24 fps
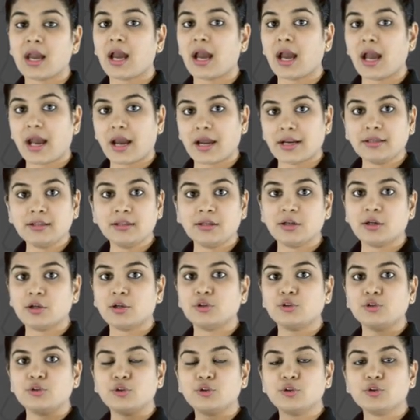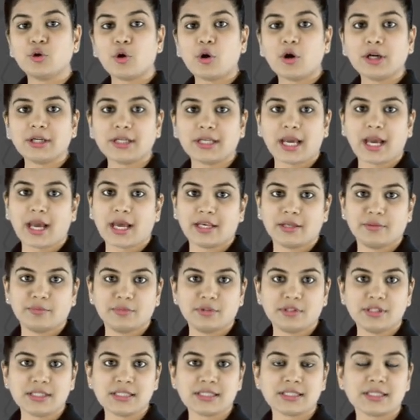And draught
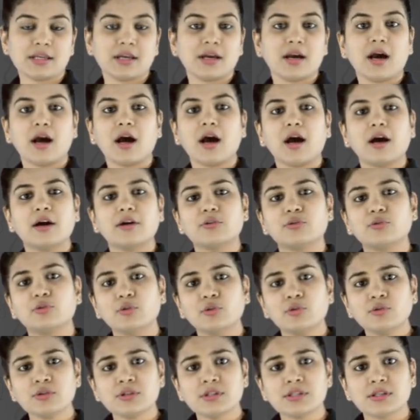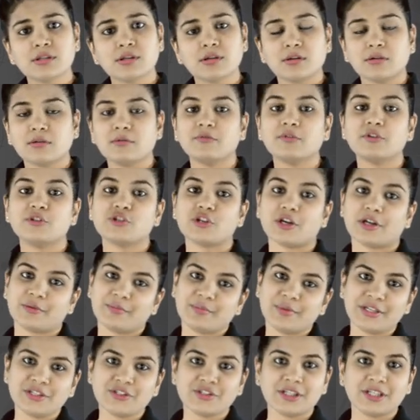animals are those which are
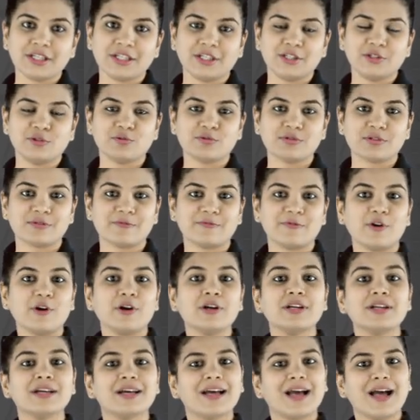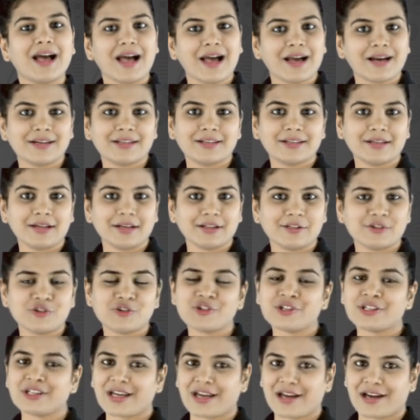majorly used for
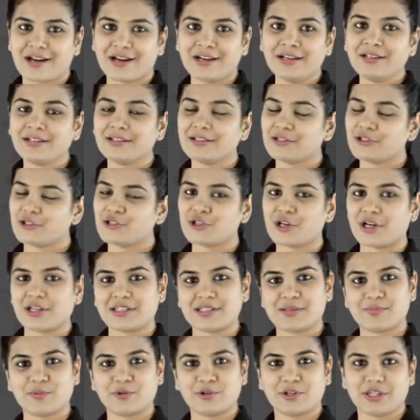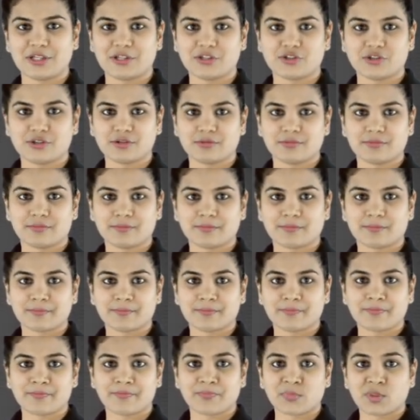agriculture and transportation.
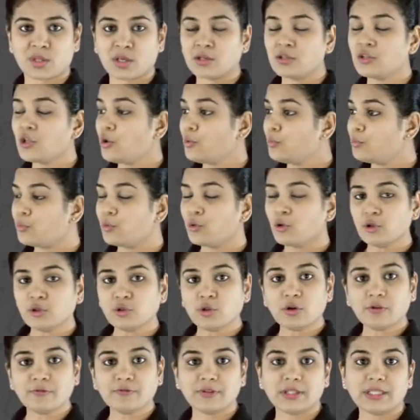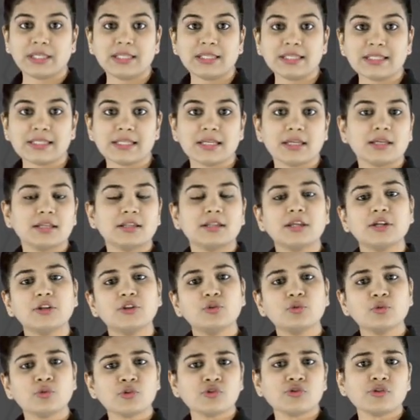Now, both of these, they
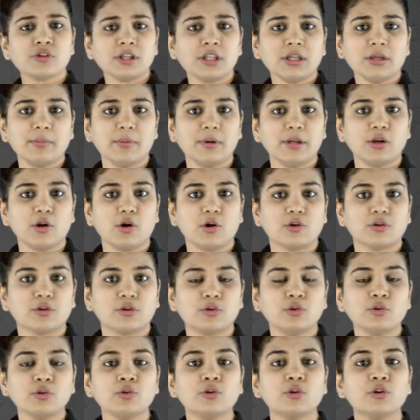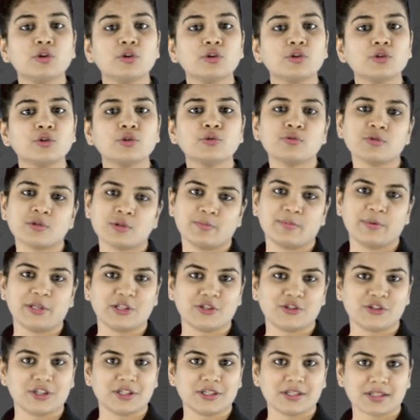usually belong to two
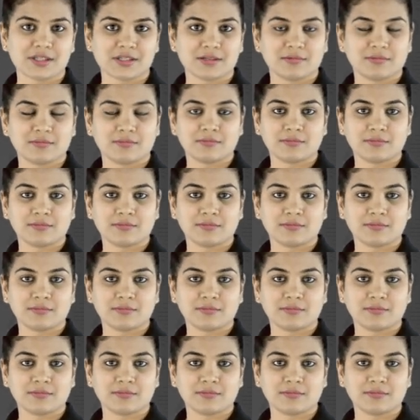species,